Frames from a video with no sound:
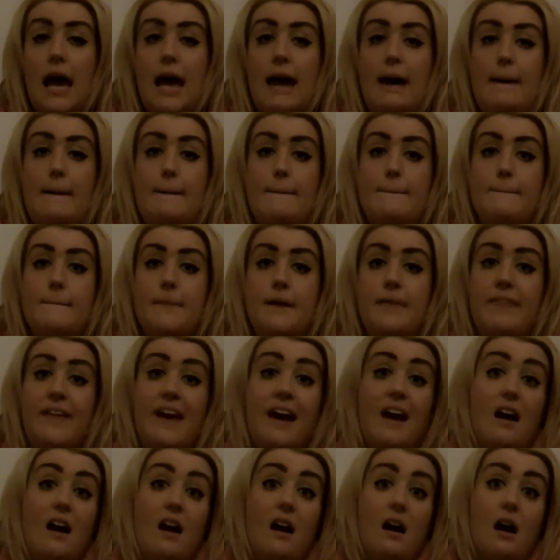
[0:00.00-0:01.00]

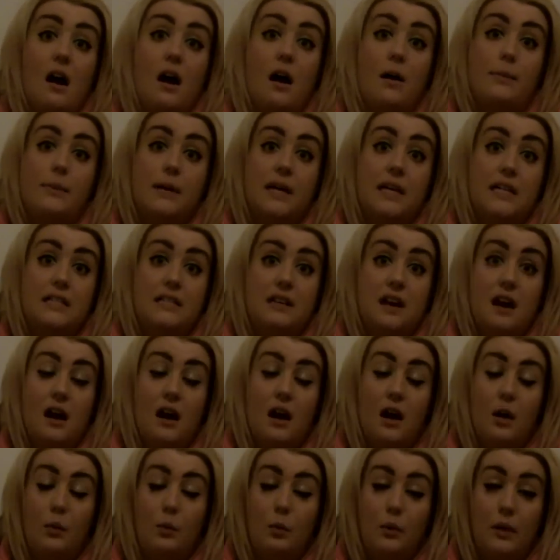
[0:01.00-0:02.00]
Their arm, has their
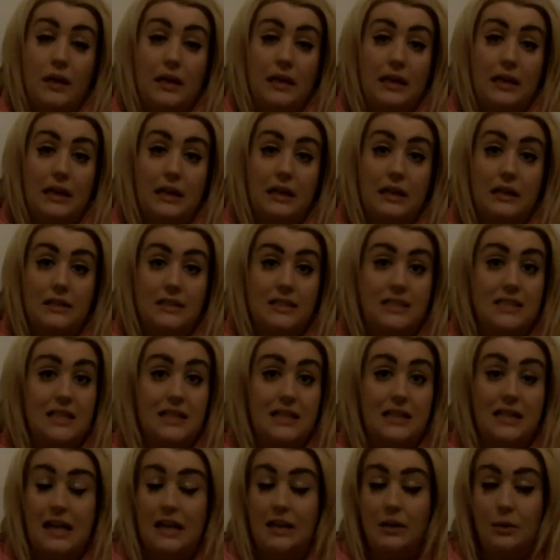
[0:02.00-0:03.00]
arm weakened? Has
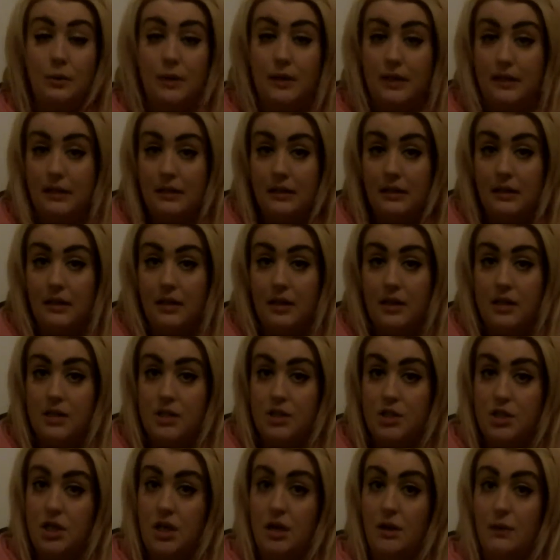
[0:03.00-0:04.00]
their leg
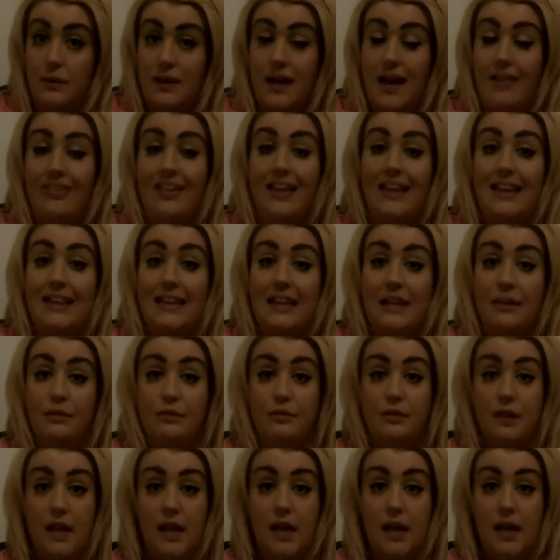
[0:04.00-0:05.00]
weakened? You know, can they
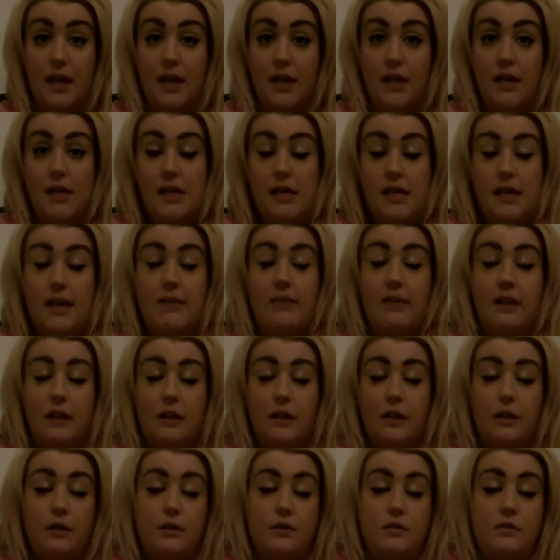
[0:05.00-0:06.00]
lift it? Can they
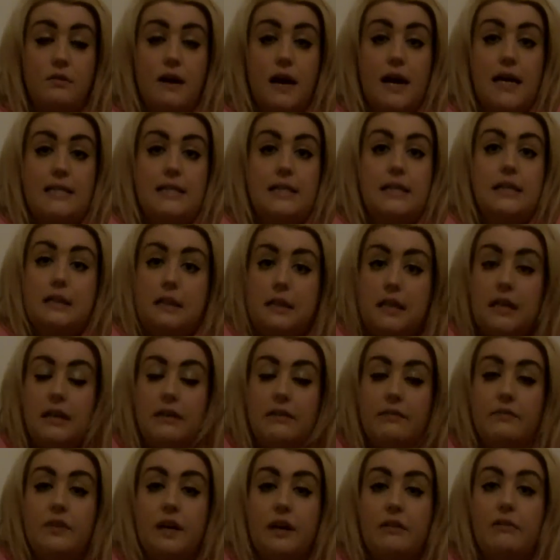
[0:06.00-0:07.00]
close their eyes and
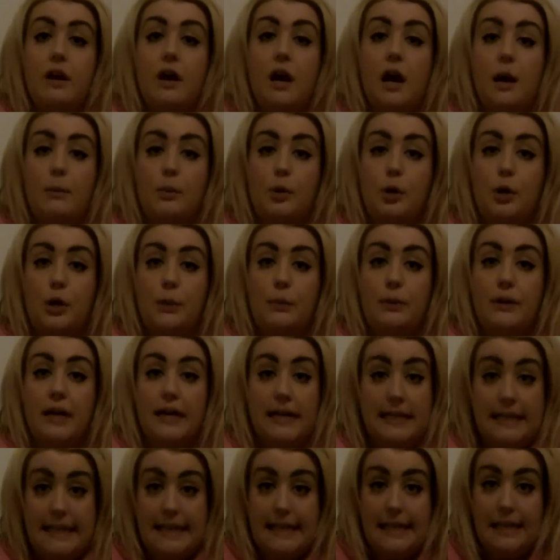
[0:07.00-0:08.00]
lift their arm up
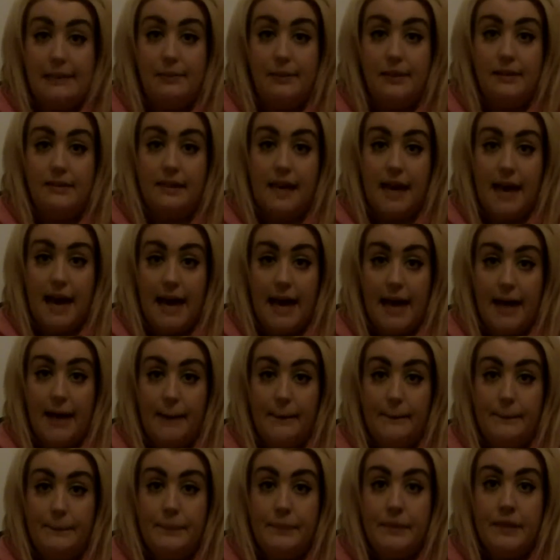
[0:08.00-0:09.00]
and keep it there?
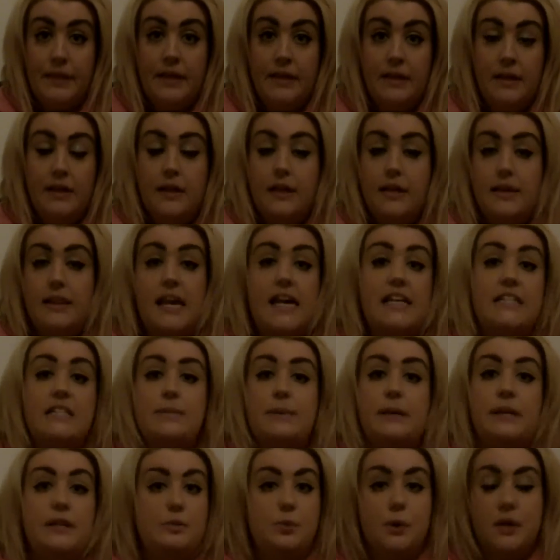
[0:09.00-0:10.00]
Their
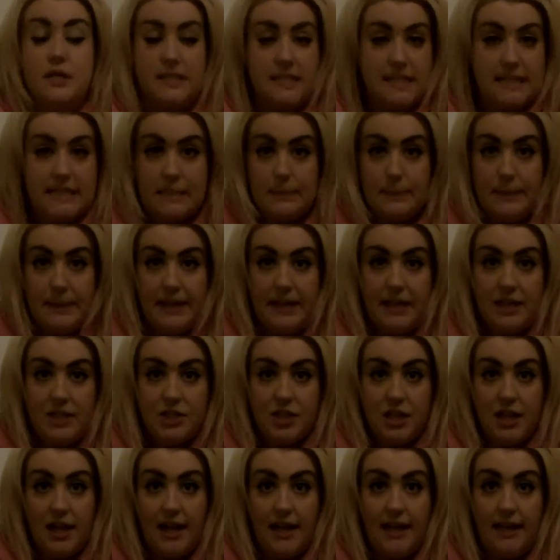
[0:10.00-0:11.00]
speech, what's their speech
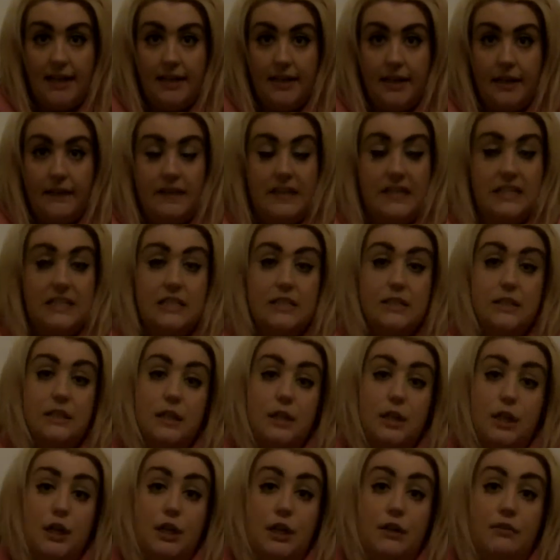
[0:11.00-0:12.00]
like? Are they
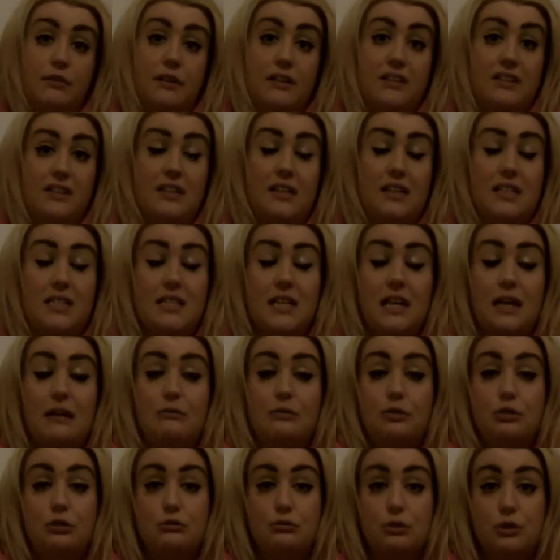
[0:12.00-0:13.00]
slurring? Do they
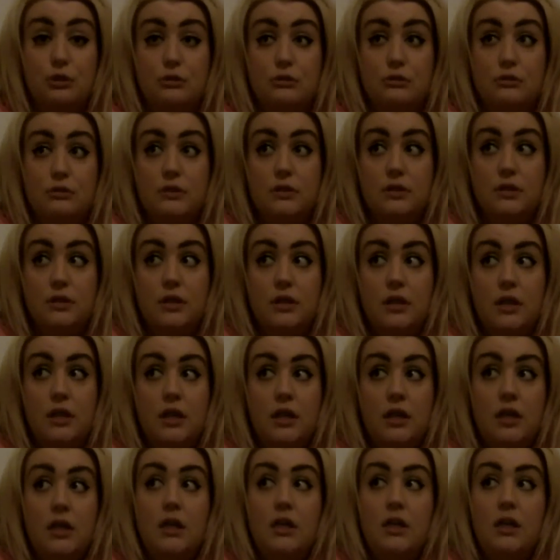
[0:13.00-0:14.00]
sound drunk?
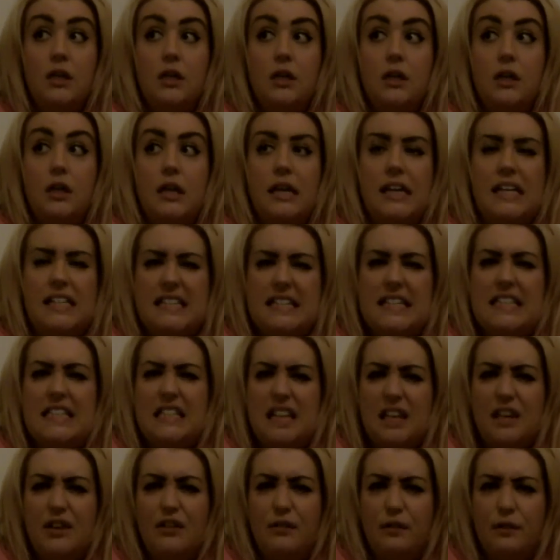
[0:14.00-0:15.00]
Is it
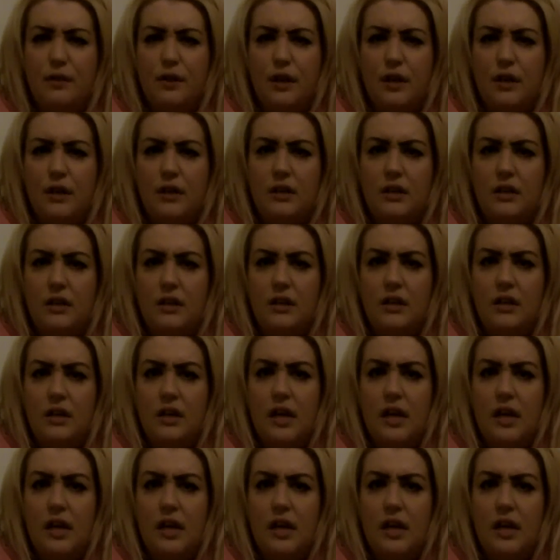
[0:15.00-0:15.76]
different?